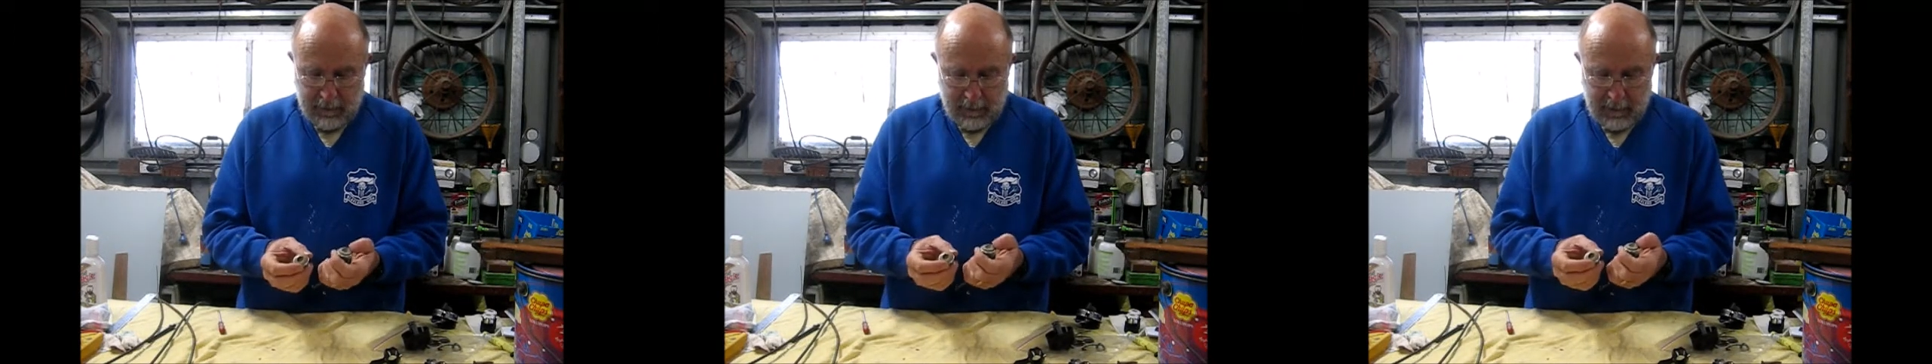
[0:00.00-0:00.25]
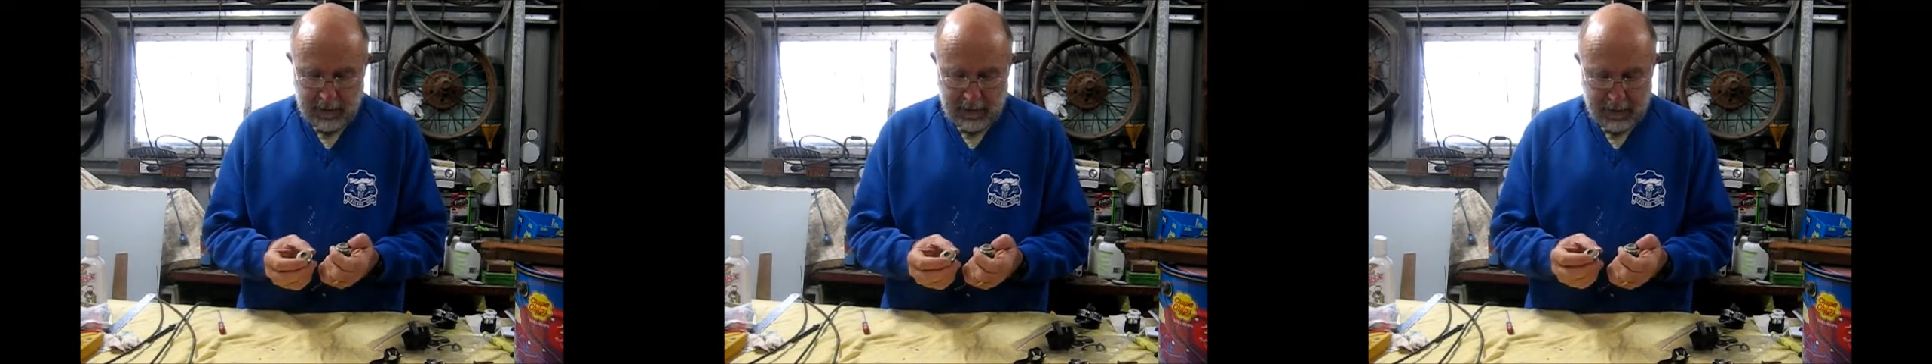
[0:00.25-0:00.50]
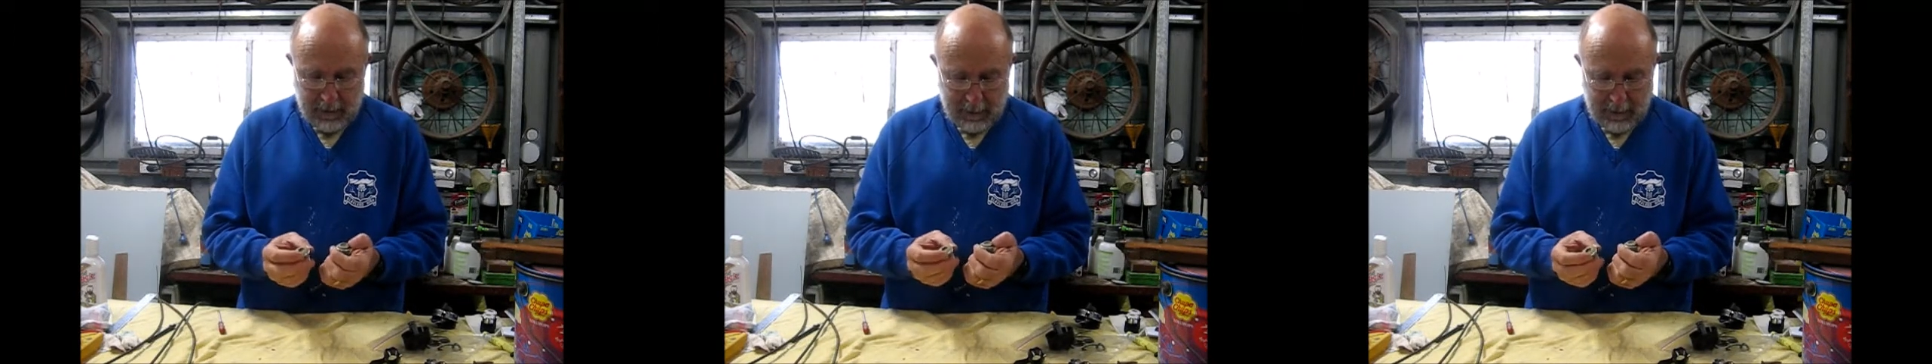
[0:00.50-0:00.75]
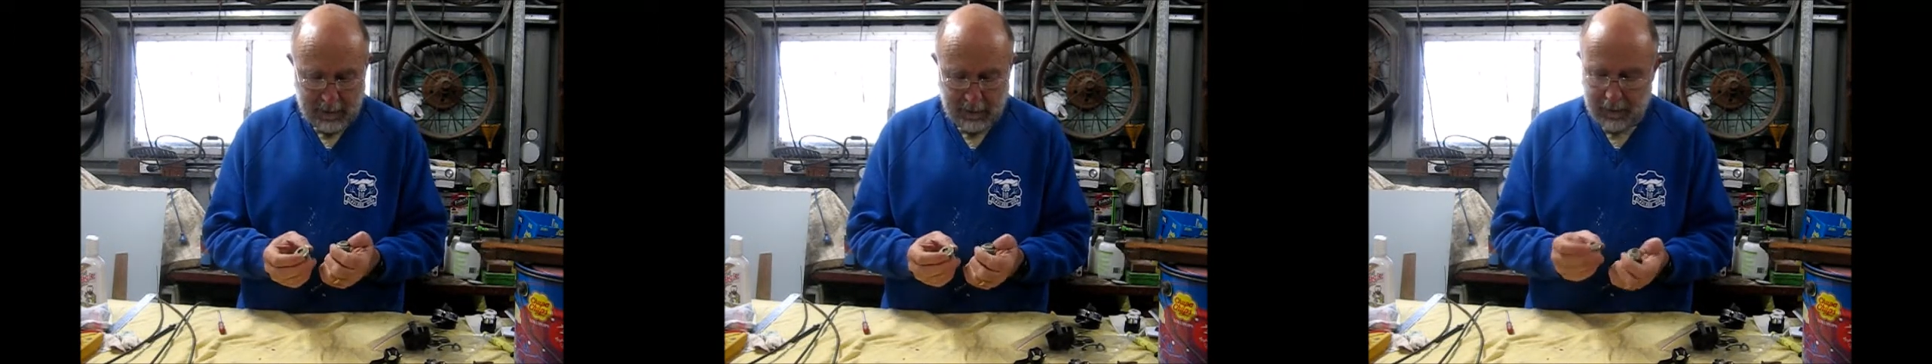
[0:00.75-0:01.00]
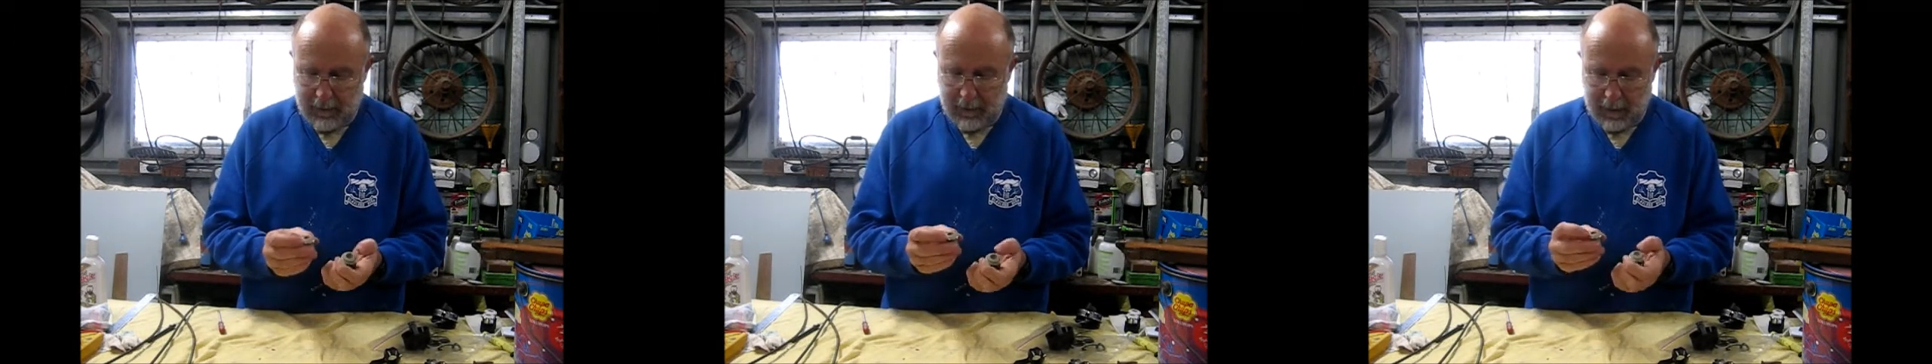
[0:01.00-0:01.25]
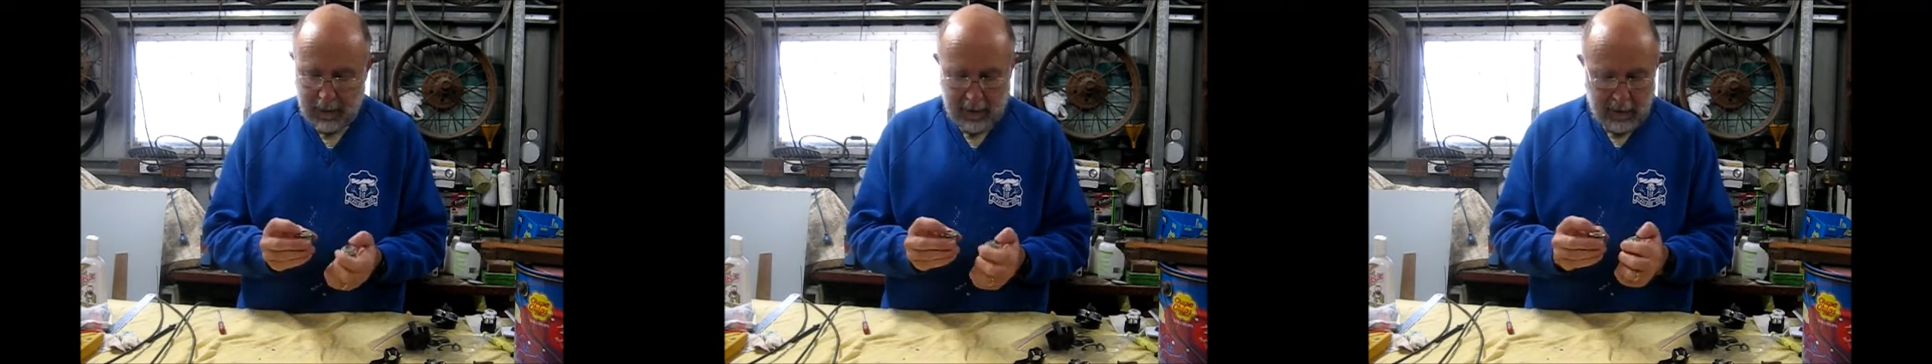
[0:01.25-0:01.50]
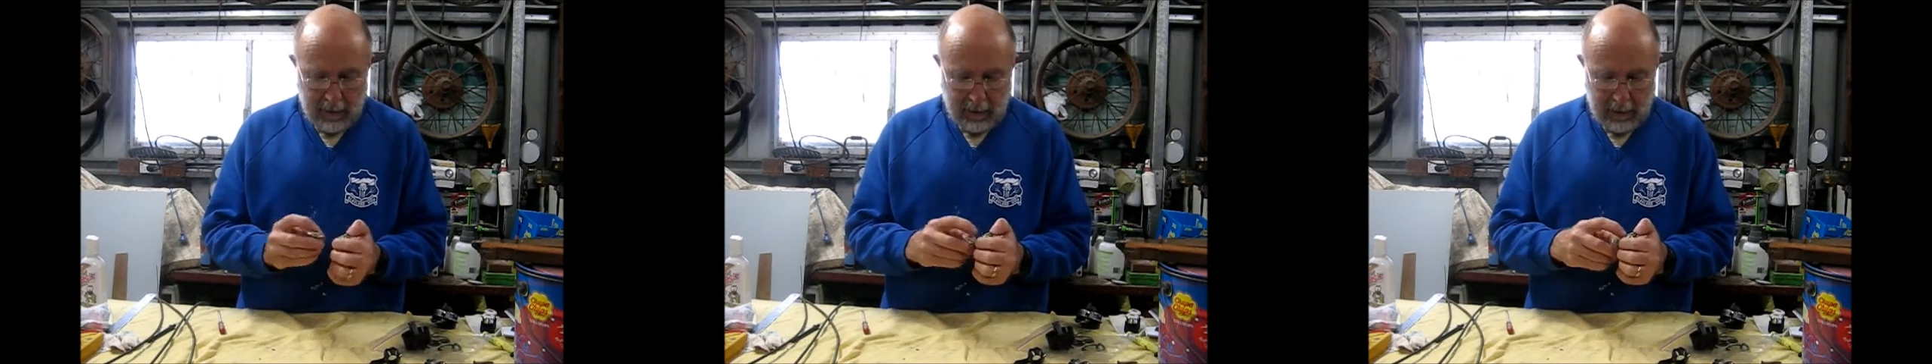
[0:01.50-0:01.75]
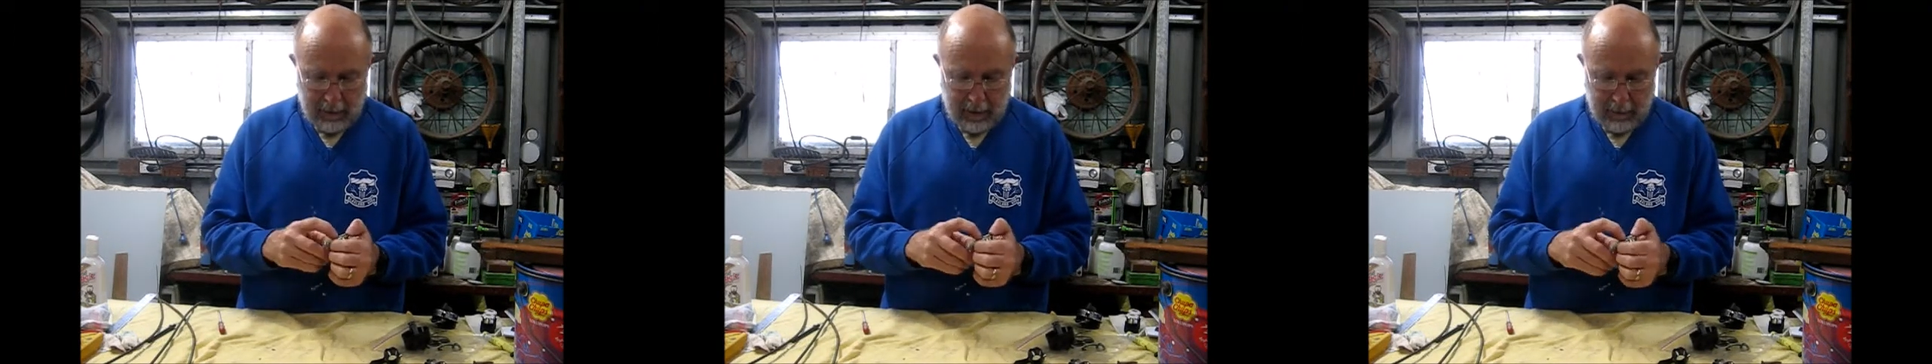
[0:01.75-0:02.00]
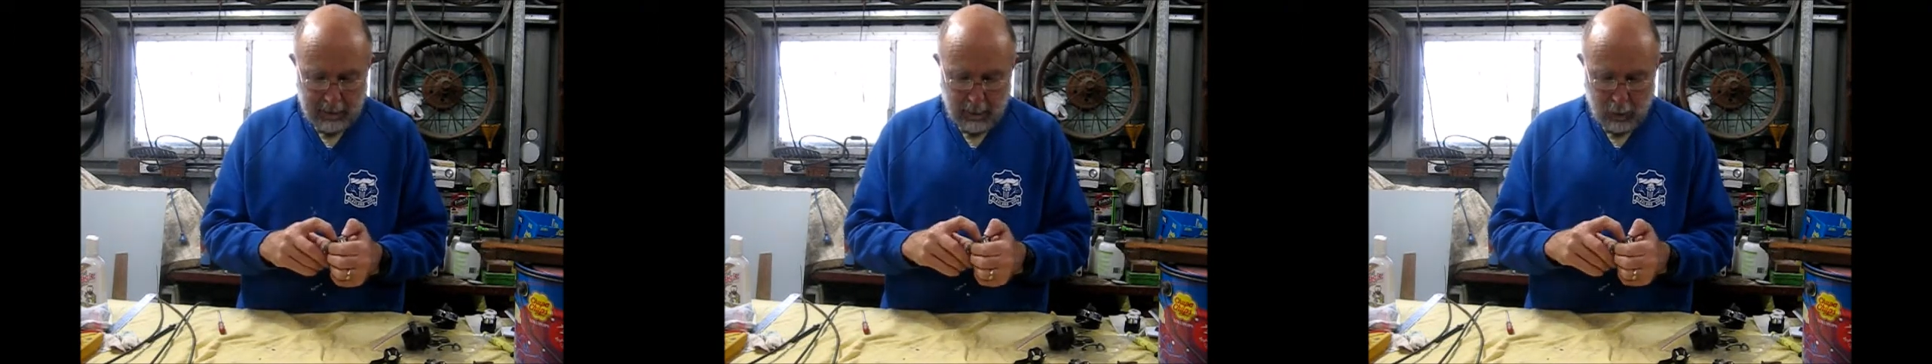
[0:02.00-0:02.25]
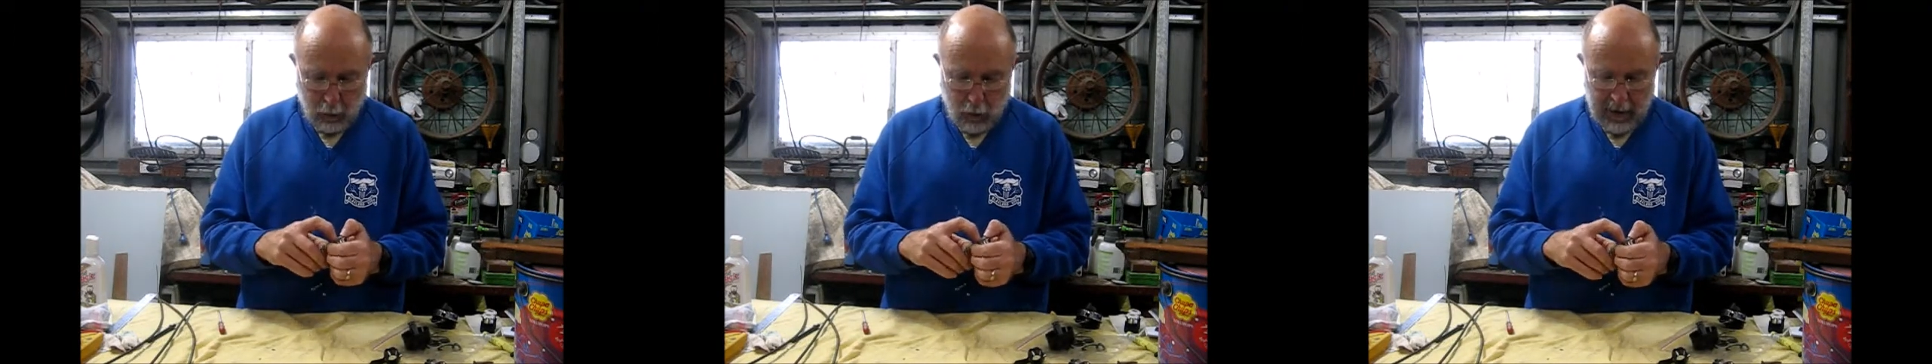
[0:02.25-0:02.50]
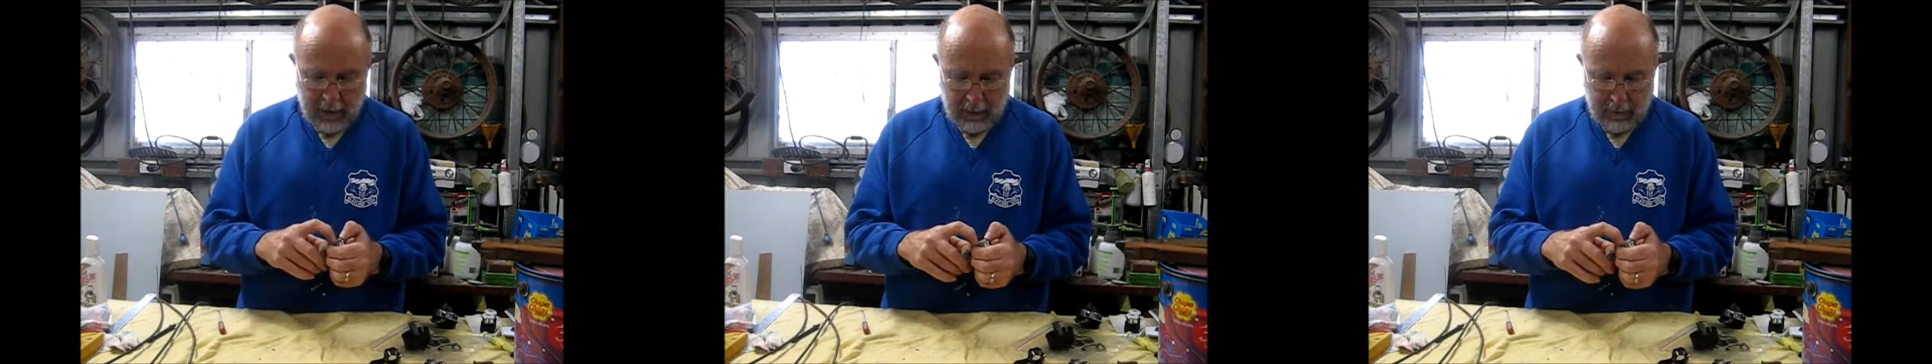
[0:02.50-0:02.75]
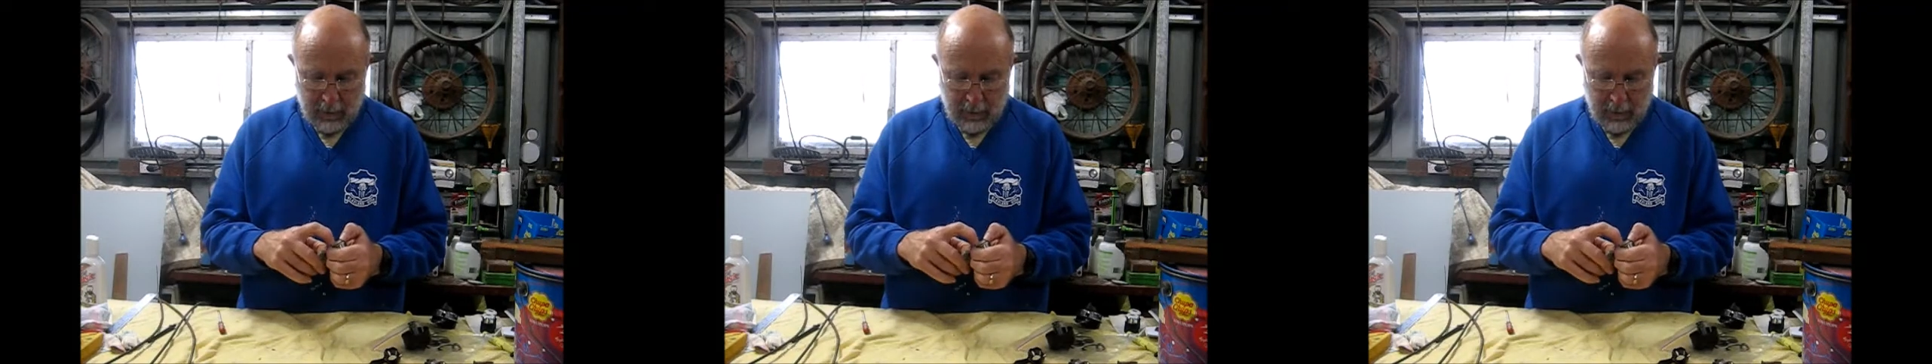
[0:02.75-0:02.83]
just seems to have weathered